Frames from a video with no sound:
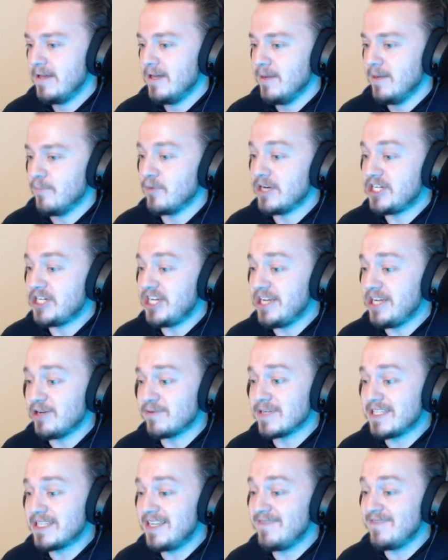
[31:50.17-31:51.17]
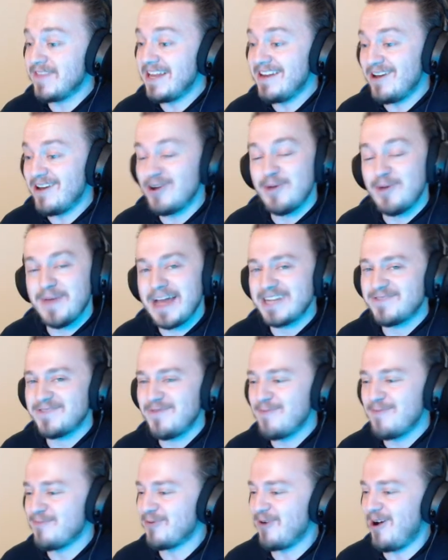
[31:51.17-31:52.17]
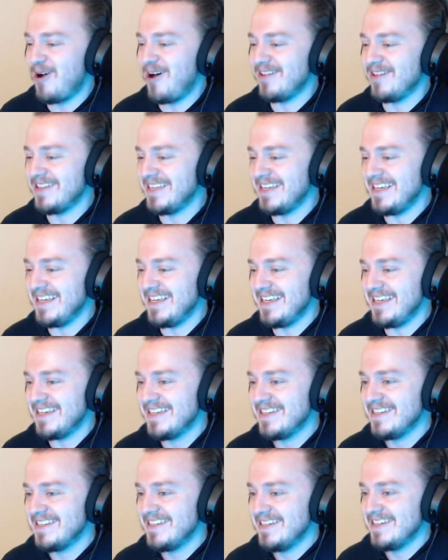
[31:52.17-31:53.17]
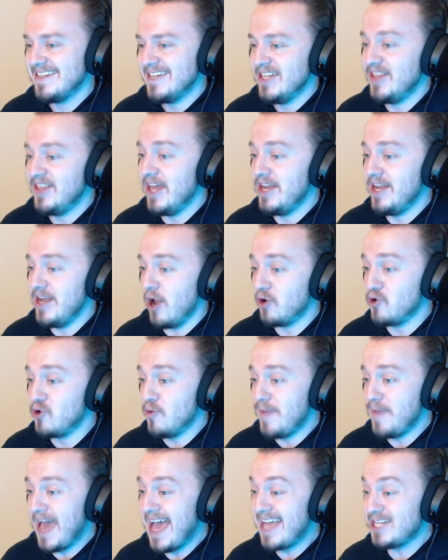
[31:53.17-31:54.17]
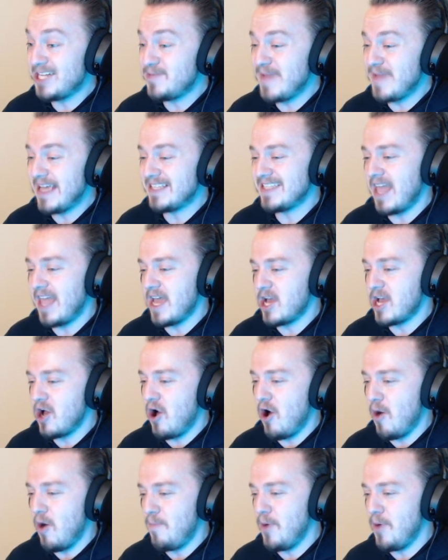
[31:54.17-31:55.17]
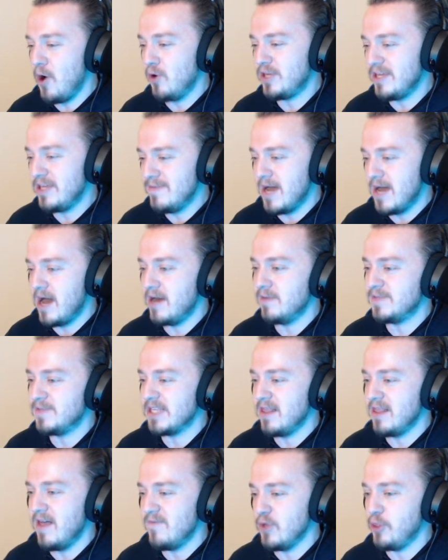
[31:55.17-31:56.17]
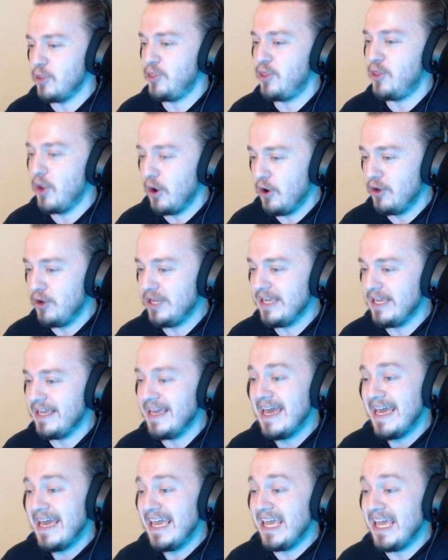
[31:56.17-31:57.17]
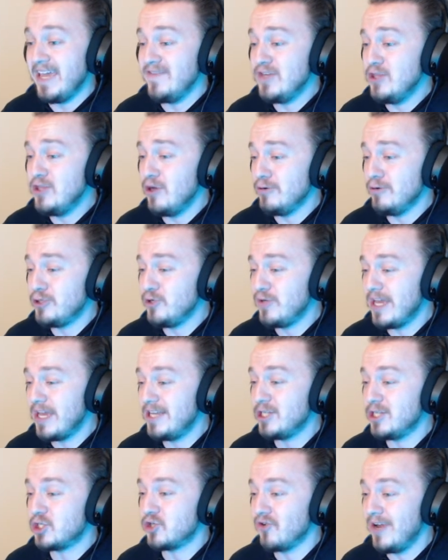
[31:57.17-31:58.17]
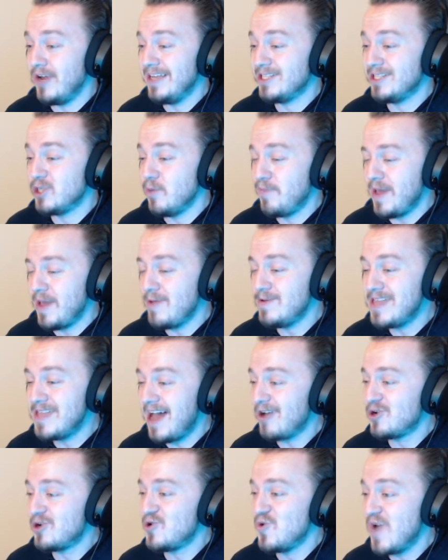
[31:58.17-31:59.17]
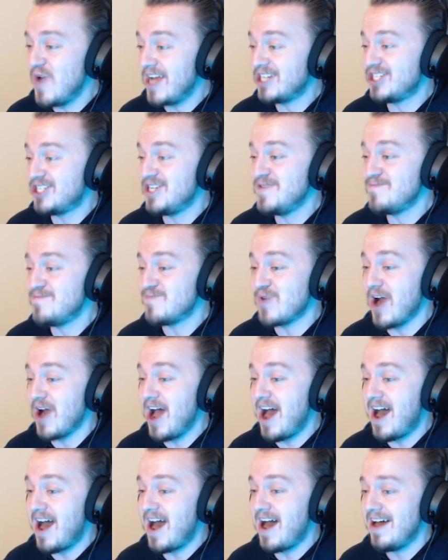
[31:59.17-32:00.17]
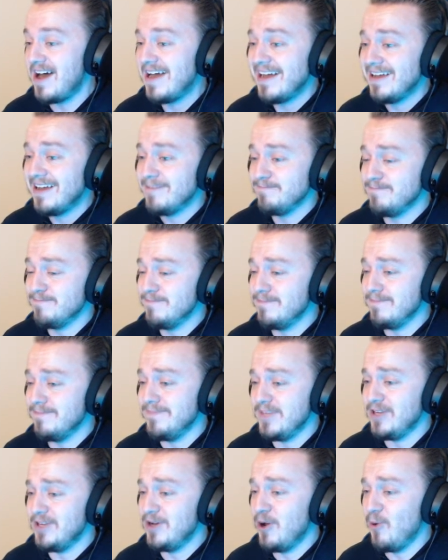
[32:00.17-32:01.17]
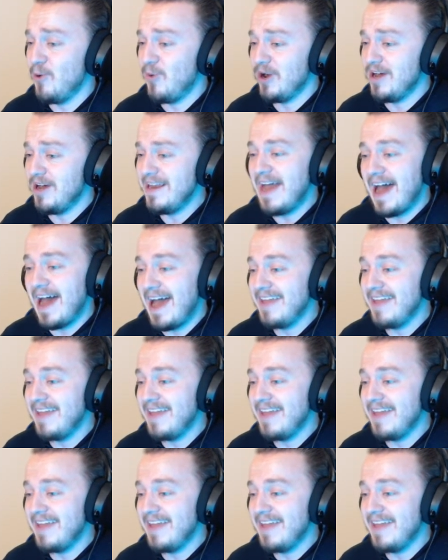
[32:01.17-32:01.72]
British Eagle received the Knuckle Badge from Brawly. The Knuckle Badge makes, like, a Pokemon up to level 30. Even those you get in trades obey without question, bruh. You know what? I